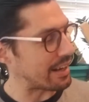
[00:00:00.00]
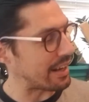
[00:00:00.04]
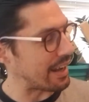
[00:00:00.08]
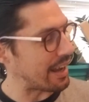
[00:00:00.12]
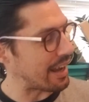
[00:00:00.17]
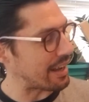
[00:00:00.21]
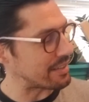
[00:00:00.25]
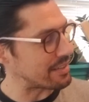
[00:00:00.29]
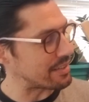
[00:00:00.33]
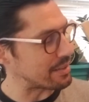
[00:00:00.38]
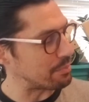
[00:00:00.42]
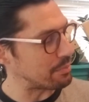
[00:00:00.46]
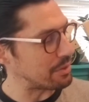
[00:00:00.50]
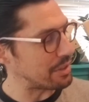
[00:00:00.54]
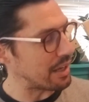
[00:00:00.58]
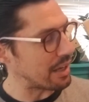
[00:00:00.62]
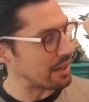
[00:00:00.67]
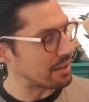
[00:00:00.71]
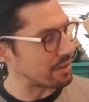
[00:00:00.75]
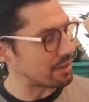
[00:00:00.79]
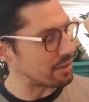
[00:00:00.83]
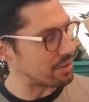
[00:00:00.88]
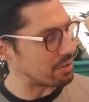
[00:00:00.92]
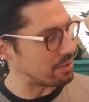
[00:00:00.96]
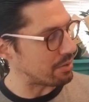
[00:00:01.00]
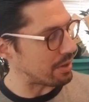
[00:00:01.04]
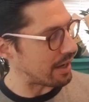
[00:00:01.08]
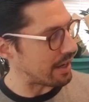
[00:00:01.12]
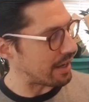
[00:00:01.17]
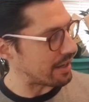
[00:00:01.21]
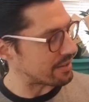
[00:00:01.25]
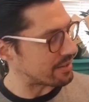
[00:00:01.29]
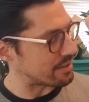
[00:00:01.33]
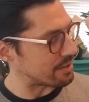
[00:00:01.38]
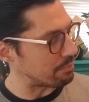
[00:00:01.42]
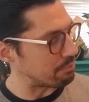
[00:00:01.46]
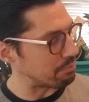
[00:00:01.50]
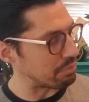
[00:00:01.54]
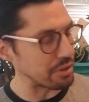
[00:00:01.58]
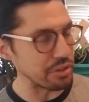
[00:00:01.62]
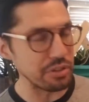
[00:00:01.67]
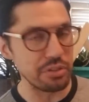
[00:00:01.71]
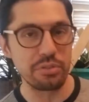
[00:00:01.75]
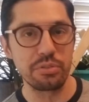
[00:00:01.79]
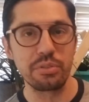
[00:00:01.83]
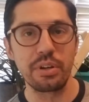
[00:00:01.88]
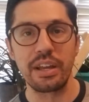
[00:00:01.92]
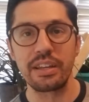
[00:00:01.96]
I had some yellow, I had some
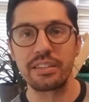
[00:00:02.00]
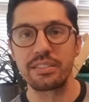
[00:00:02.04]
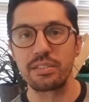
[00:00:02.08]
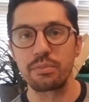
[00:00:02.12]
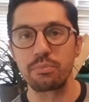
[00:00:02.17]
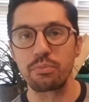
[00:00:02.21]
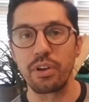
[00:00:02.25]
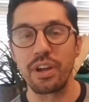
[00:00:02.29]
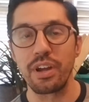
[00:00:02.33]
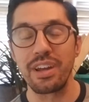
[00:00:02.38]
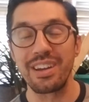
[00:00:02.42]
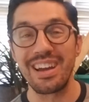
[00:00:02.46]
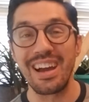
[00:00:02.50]
blue, I had some red.